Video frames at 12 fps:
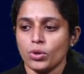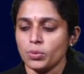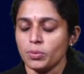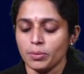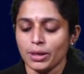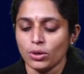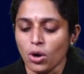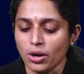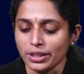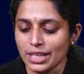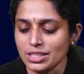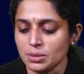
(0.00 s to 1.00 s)
What do you mean by
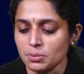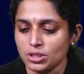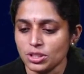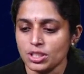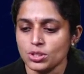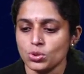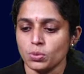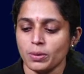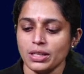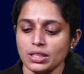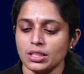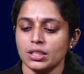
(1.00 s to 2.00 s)
non-testamentary
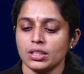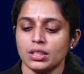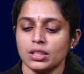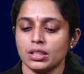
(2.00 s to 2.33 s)
instrument?